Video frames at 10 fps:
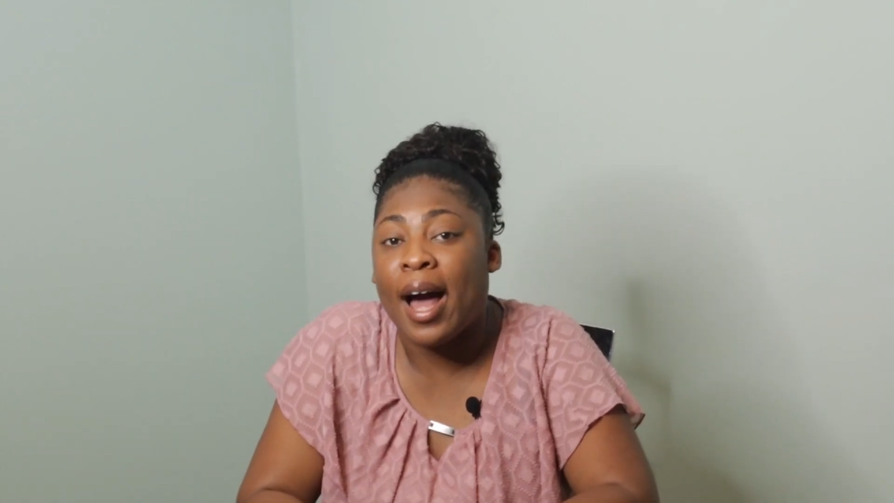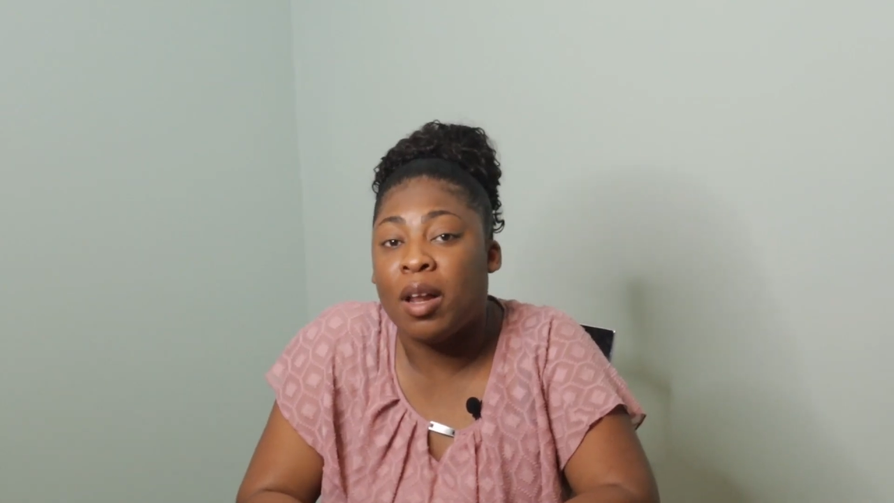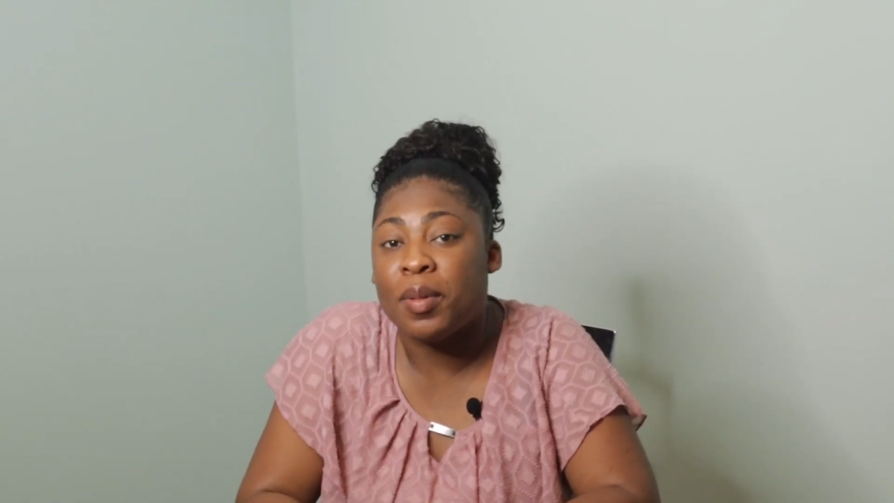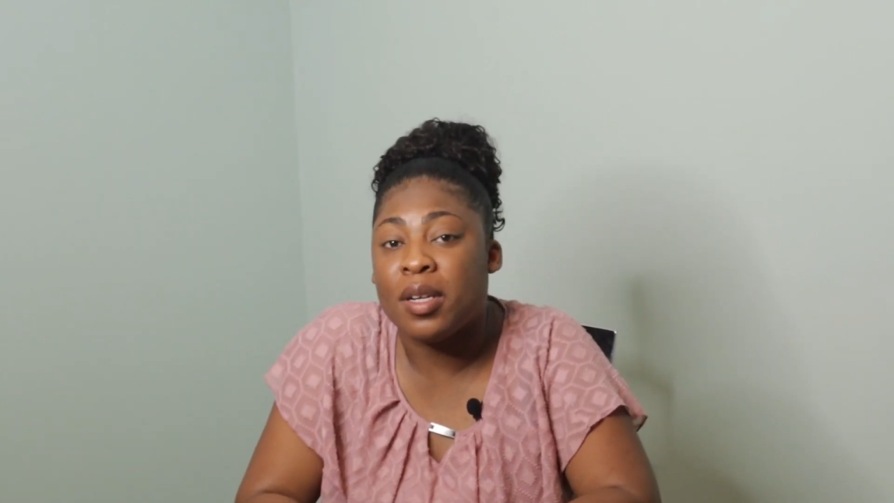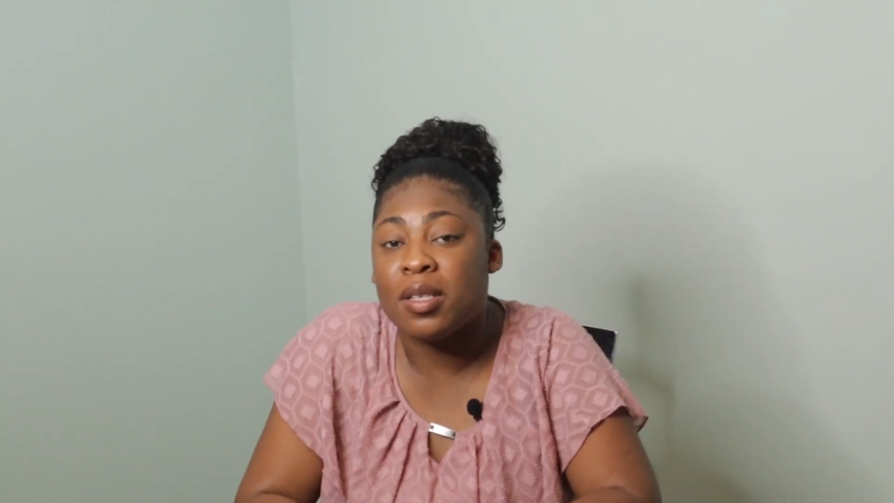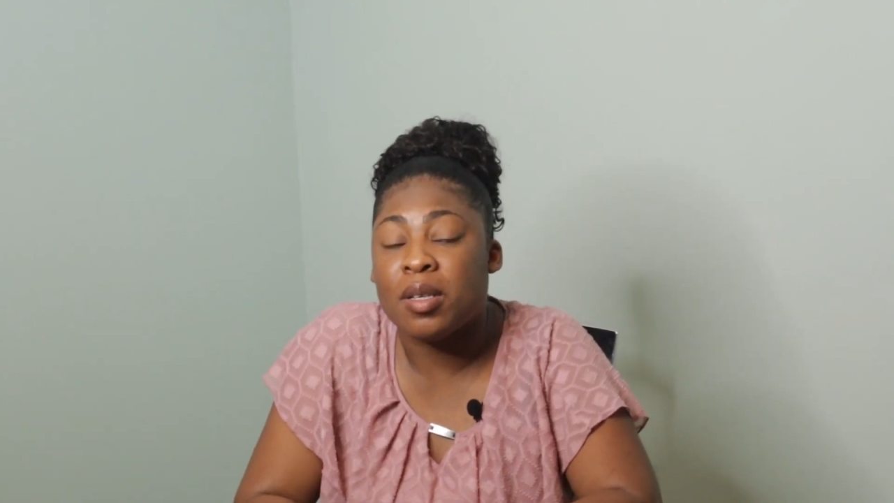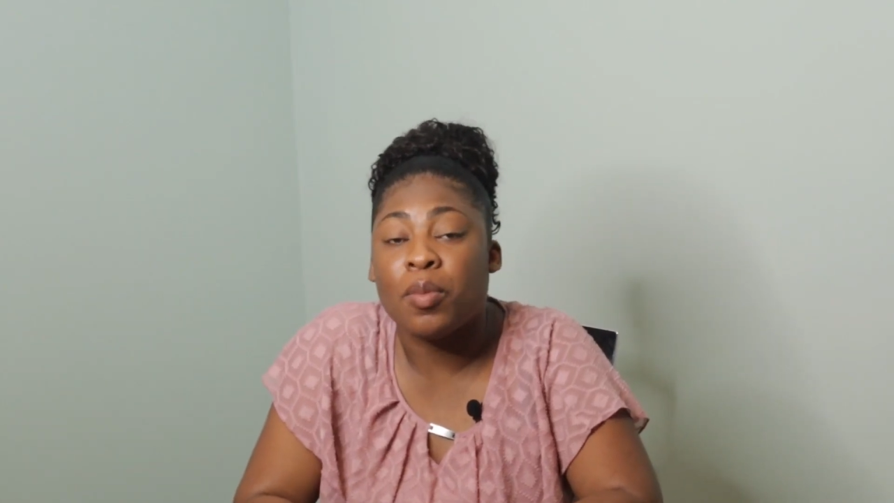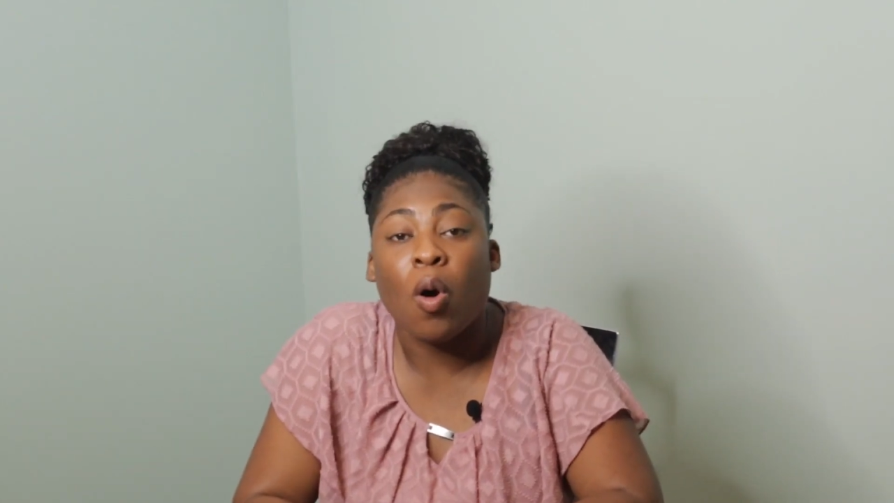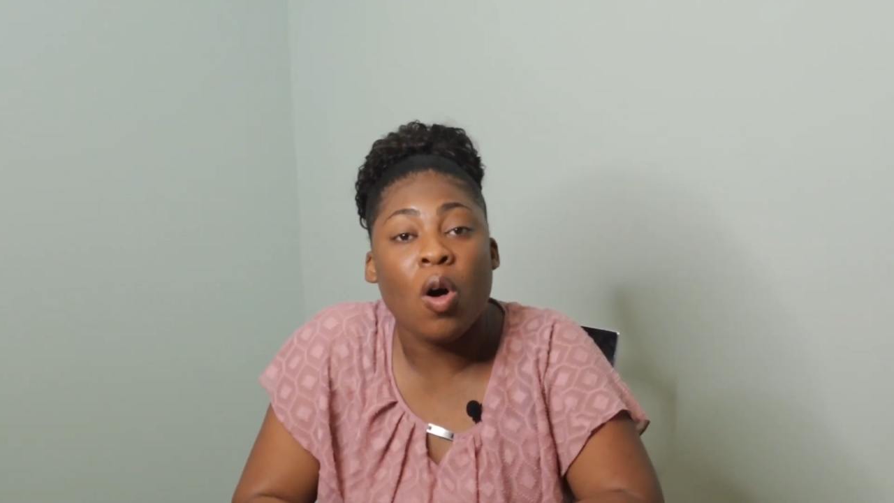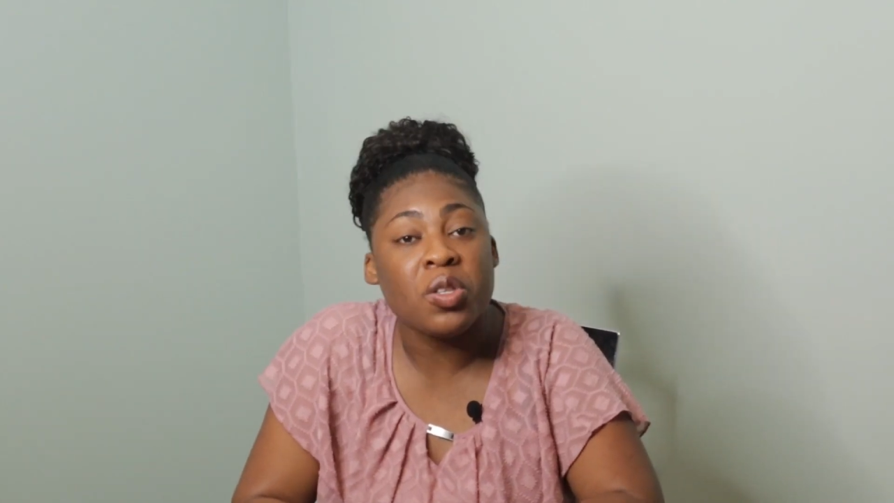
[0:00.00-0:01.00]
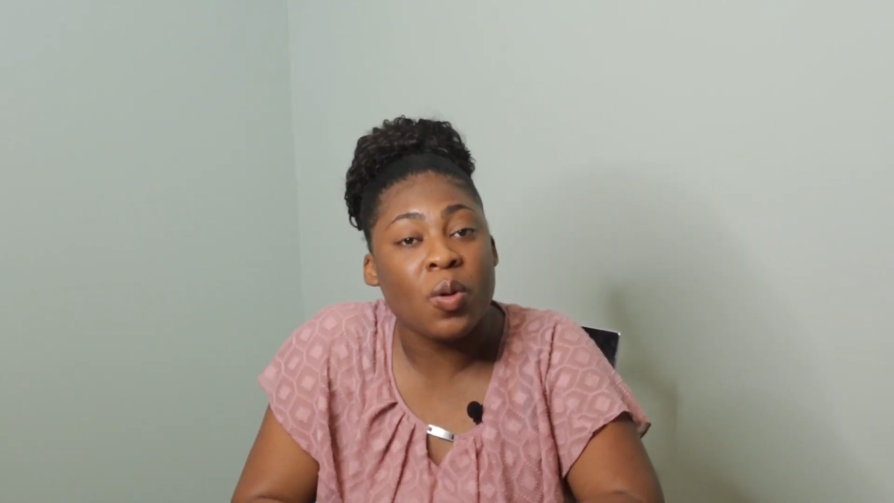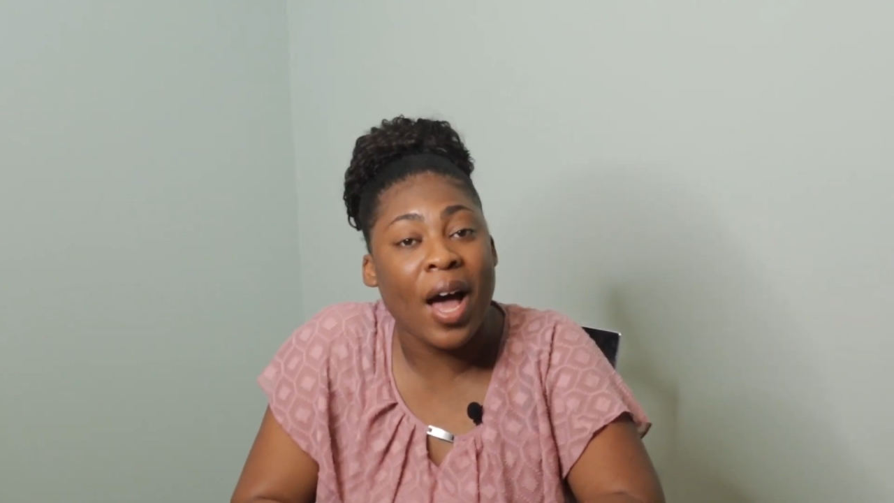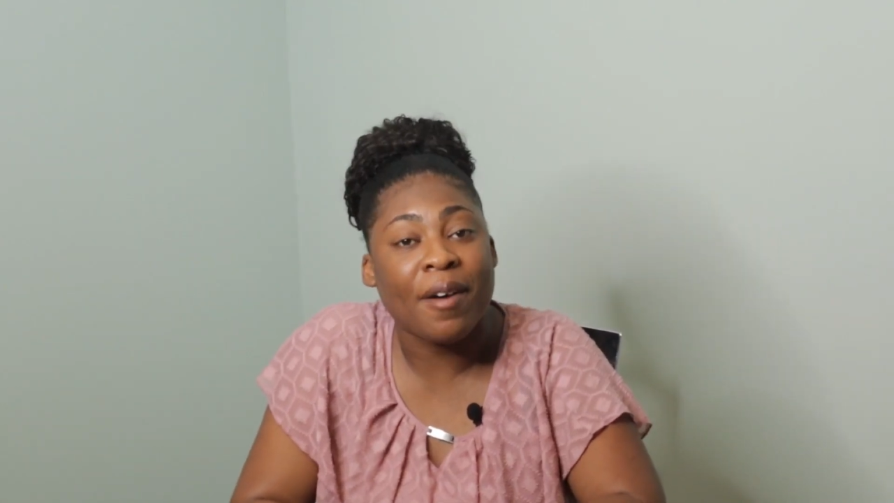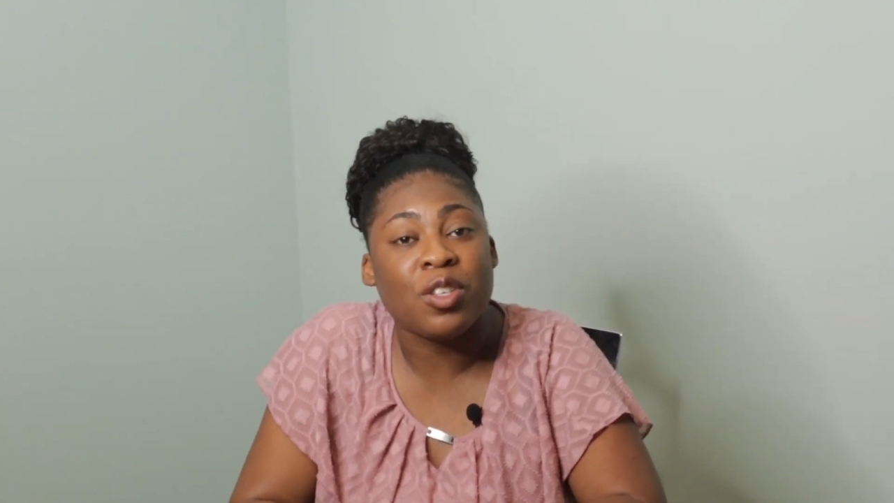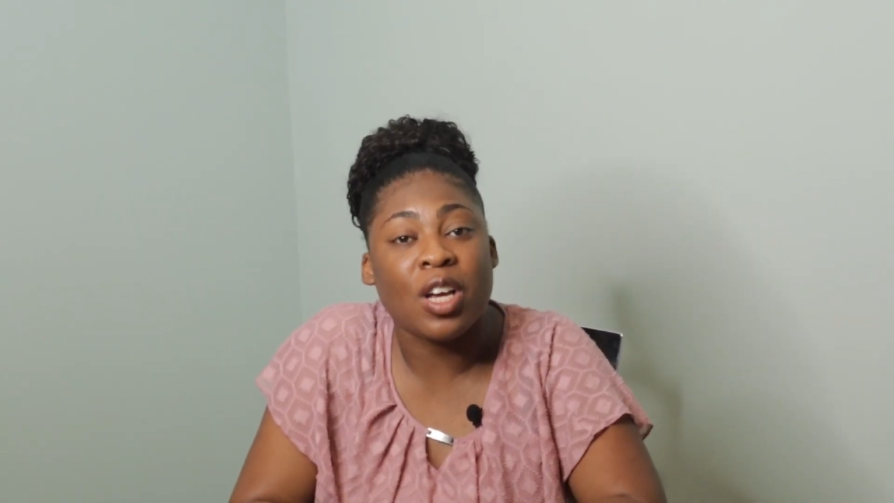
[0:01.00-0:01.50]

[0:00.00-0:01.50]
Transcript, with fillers: albinism also have